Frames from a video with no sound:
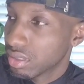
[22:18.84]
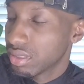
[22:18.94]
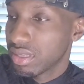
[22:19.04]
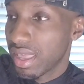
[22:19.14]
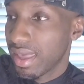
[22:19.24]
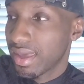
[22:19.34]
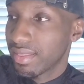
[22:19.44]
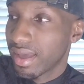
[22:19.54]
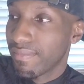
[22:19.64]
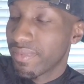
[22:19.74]

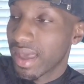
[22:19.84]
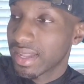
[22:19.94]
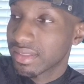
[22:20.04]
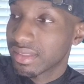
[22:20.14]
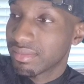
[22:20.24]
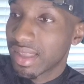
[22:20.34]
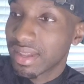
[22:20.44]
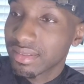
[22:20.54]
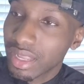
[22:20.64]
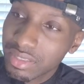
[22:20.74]
yeah,
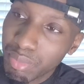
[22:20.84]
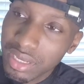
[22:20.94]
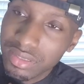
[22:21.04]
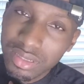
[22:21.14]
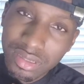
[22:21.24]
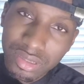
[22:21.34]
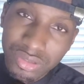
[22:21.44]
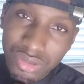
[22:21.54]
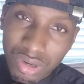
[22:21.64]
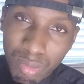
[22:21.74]
that's basically a little
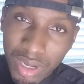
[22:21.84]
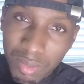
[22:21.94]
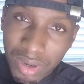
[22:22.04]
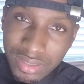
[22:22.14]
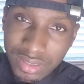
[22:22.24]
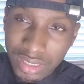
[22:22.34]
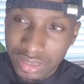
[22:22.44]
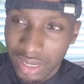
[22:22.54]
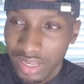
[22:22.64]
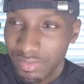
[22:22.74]
story about my
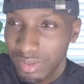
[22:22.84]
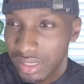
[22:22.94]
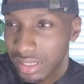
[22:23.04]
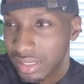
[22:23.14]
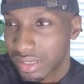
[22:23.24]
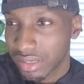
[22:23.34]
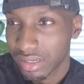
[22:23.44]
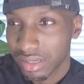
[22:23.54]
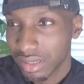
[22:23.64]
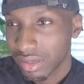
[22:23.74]
sex life, man.
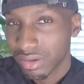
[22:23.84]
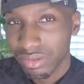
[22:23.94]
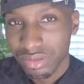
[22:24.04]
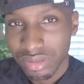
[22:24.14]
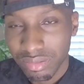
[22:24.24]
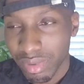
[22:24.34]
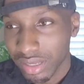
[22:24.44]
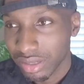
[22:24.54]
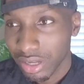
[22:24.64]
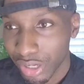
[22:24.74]
To
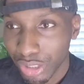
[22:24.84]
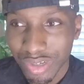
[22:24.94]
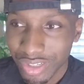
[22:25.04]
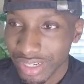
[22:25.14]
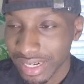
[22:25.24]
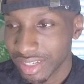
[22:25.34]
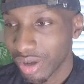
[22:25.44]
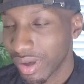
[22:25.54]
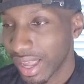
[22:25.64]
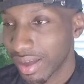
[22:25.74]
make a conclusion, I
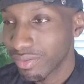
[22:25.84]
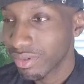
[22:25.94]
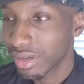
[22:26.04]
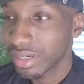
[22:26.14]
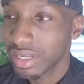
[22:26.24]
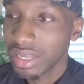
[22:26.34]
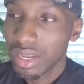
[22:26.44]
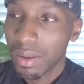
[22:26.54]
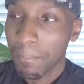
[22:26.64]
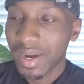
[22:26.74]
don't have one,
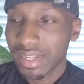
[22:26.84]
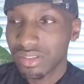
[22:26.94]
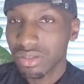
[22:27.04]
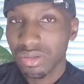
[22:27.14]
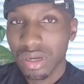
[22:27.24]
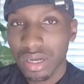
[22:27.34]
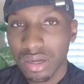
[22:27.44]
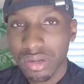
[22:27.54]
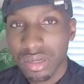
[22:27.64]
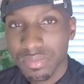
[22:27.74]
but I do.
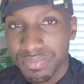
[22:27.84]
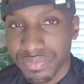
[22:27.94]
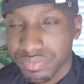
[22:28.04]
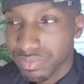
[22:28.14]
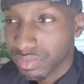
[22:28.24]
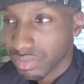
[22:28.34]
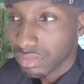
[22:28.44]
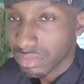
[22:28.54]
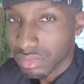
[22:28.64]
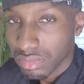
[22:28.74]
Hold
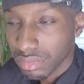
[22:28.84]
on.